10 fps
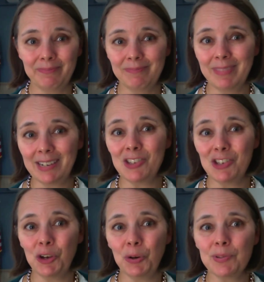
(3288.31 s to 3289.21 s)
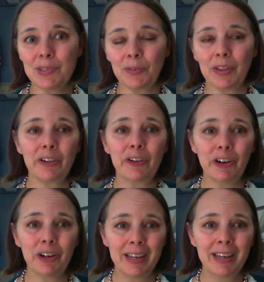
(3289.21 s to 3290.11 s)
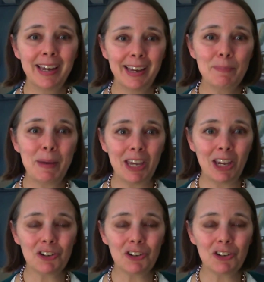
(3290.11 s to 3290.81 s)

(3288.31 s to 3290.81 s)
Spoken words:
that it's you. So the clerk is making